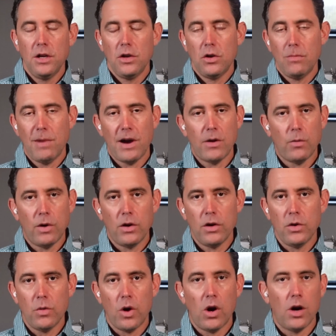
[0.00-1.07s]
No matter where
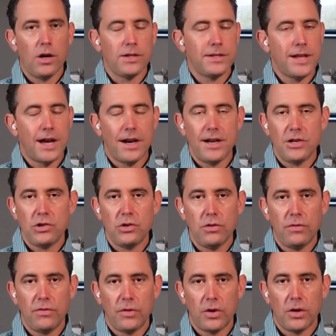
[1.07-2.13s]
you are, it's not an issue
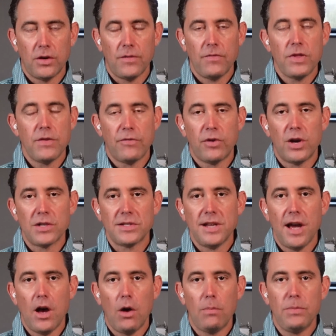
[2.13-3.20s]
for us to
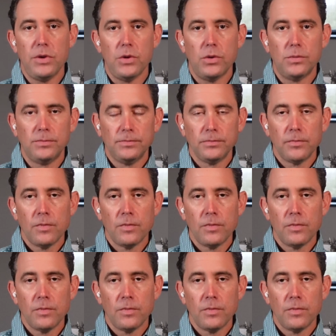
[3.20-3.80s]
help you.